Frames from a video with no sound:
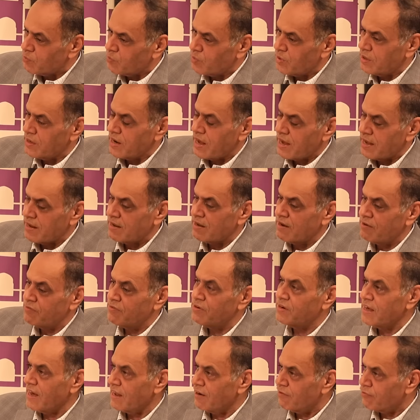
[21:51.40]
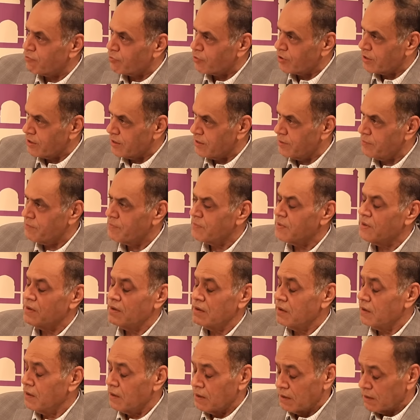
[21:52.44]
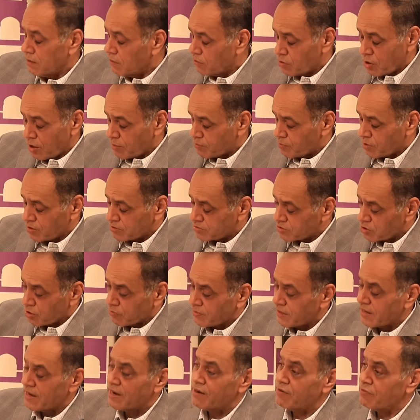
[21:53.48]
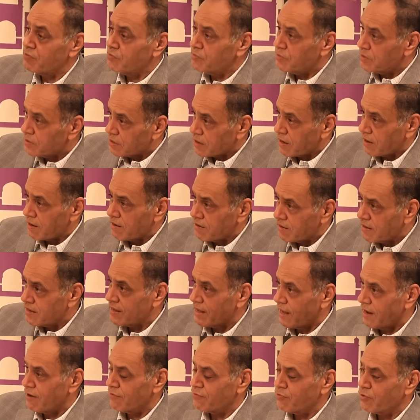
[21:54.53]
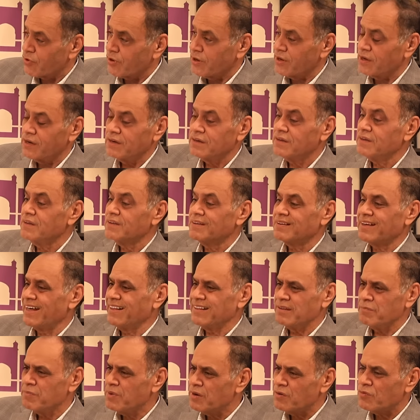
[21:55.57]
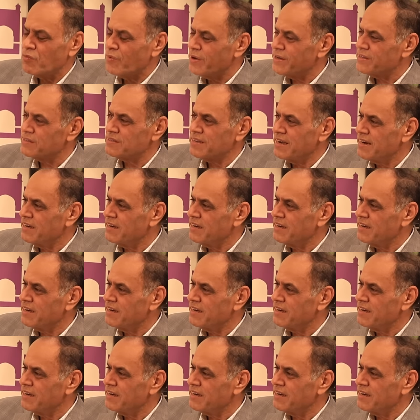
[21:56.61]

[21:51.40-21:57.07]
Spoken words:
when I lived in California, no, I'm not talking when I live currently in California, I think the minimum wage is